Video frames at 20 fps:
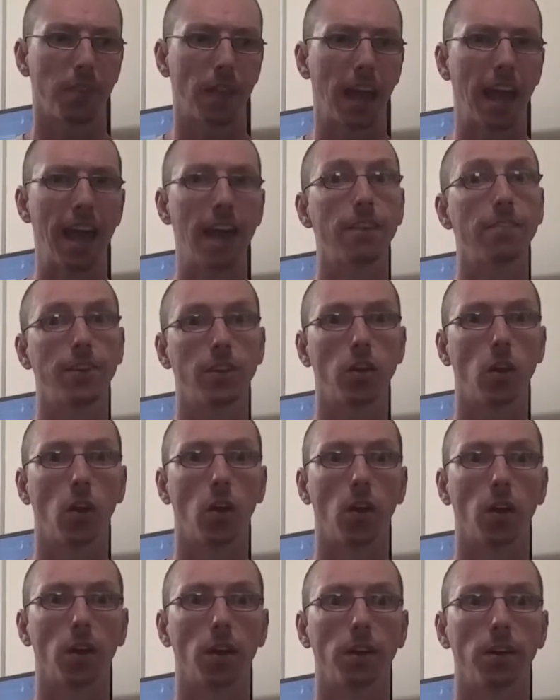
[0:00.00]

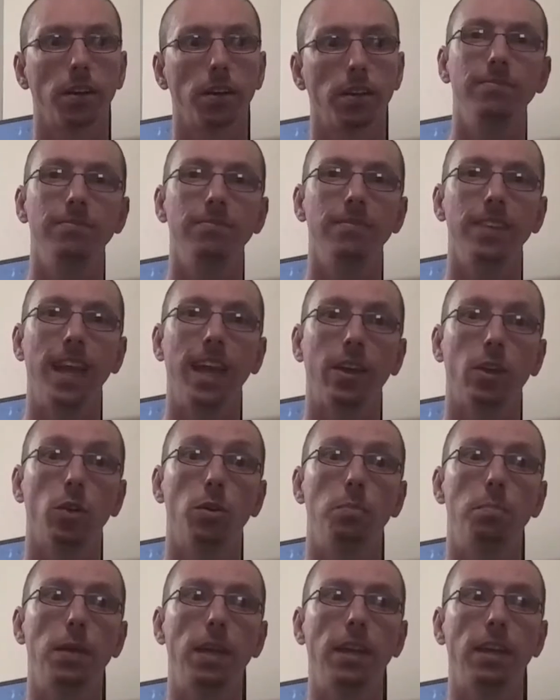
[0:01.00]
Avatar. It
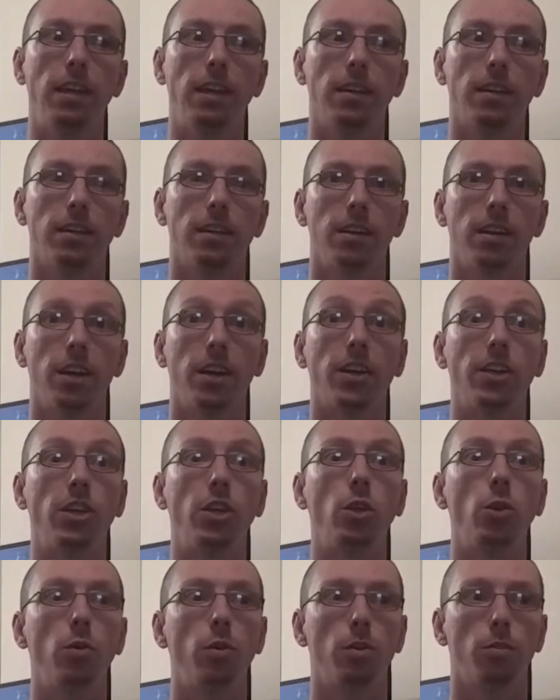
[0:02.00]
could be a
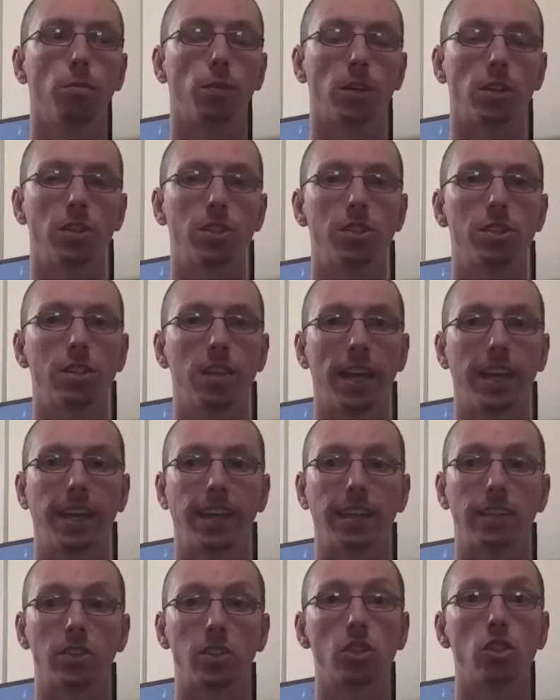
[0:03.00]
universe, like
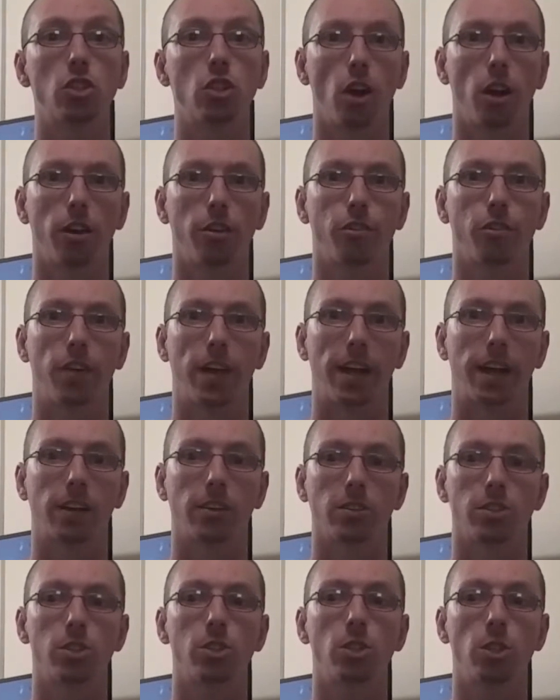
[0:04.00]
in Star Trek
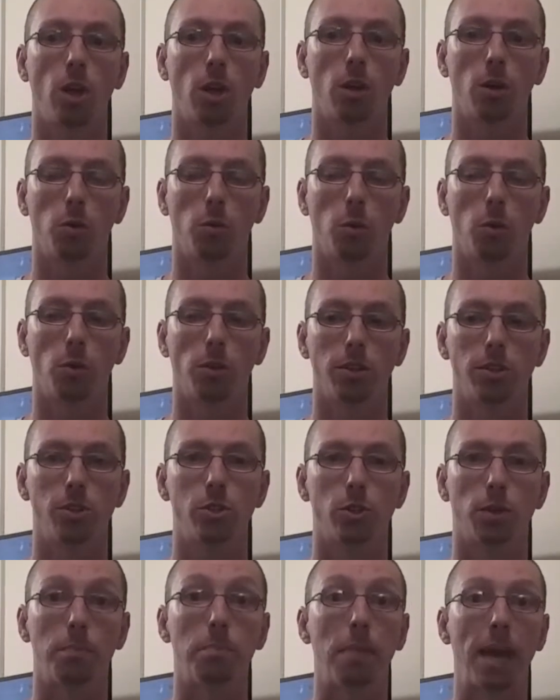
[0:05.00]
or Star Wars
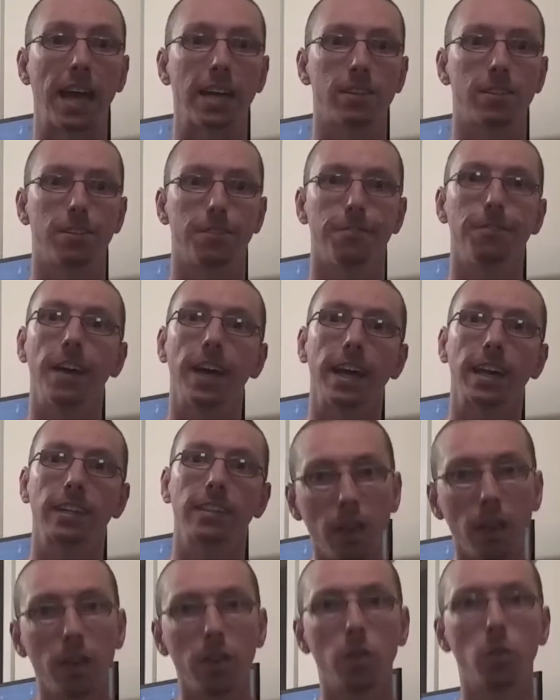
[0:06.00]
or Mass
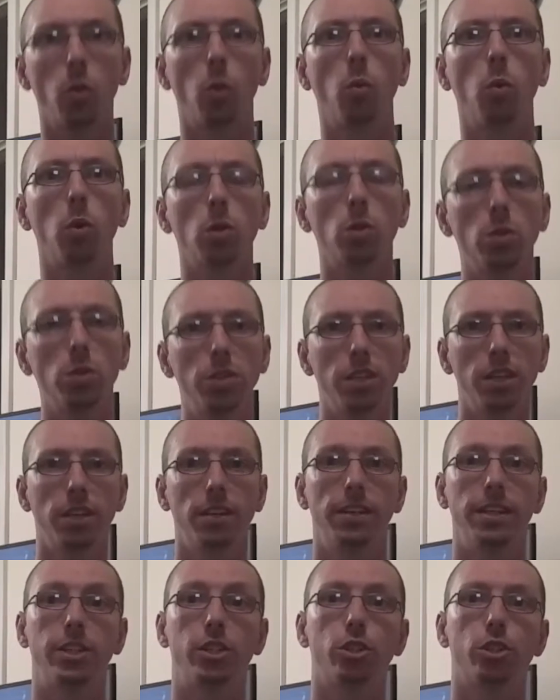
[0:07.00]
Effect. The world
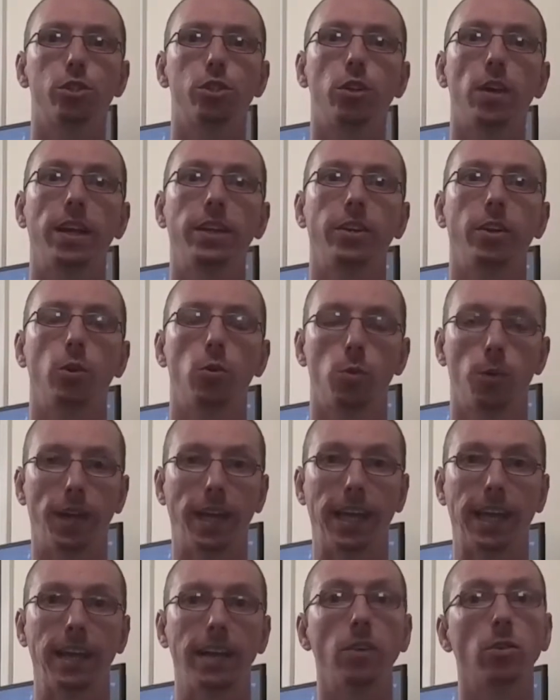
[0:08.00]
that you're trying to
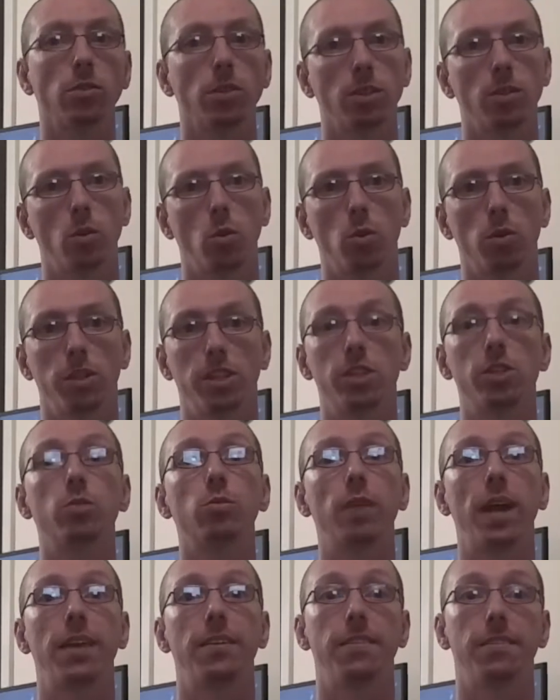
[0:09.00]
create, or
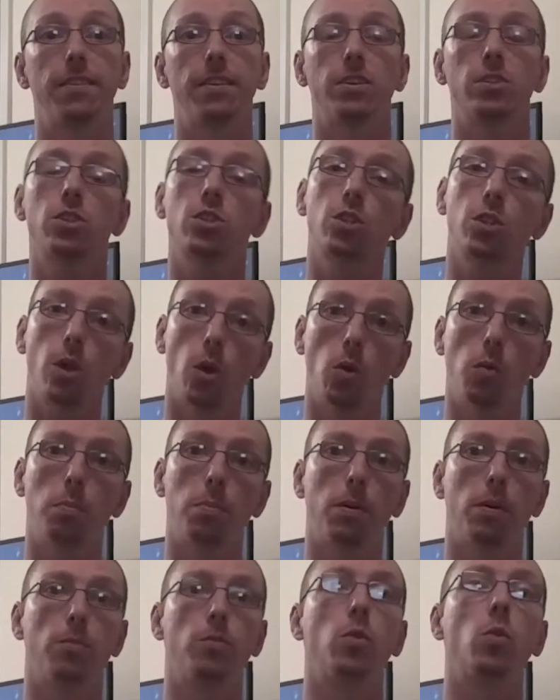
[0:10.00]
the
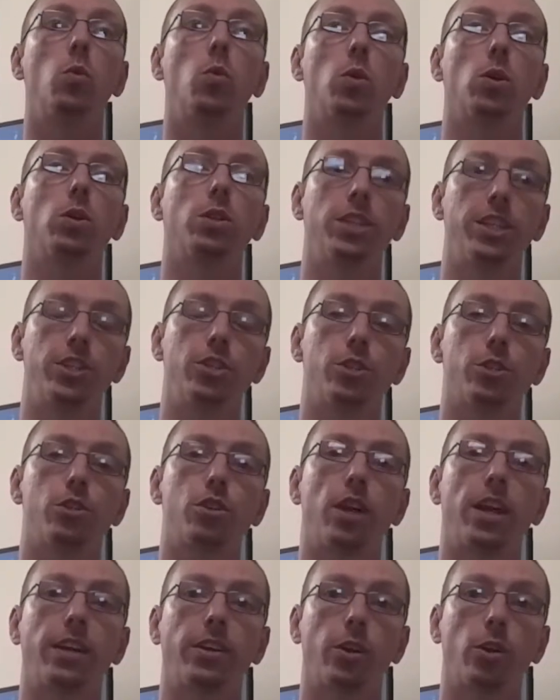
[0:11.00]
scope of the world that you're
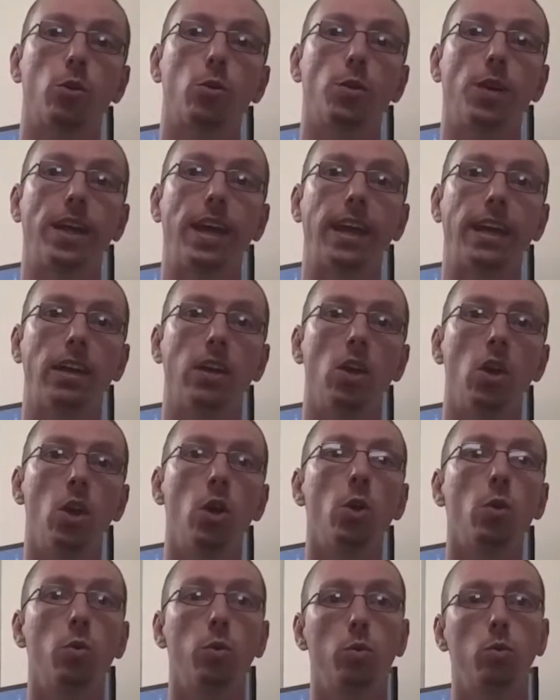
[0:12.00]
trying to create,
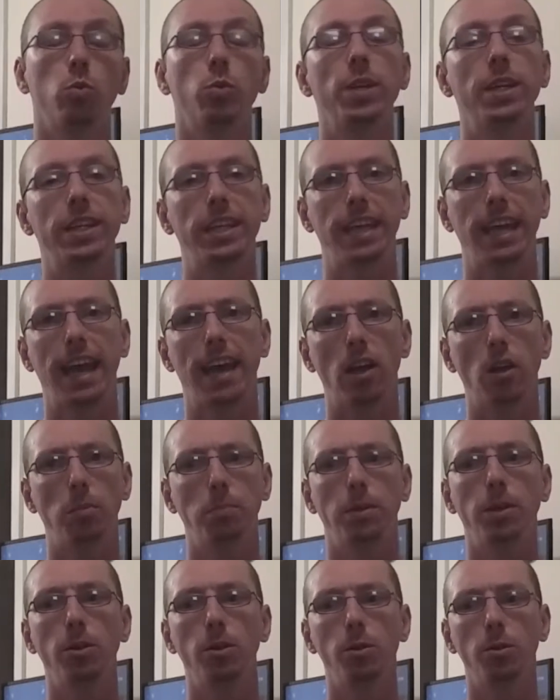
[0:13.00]
will really help
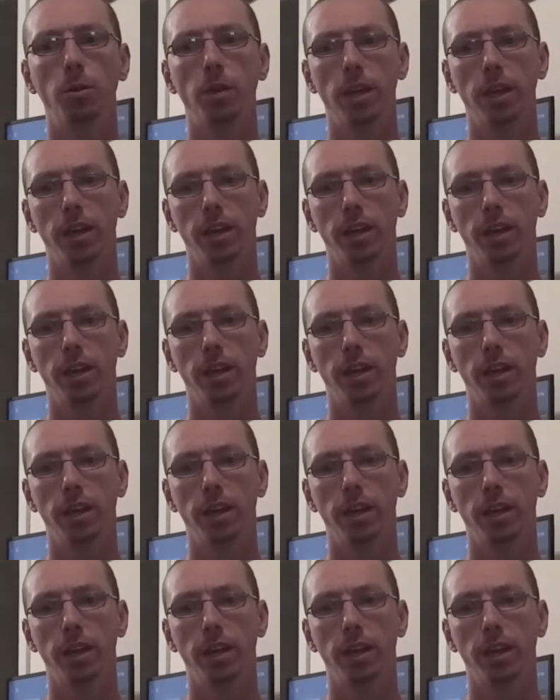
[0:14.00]
you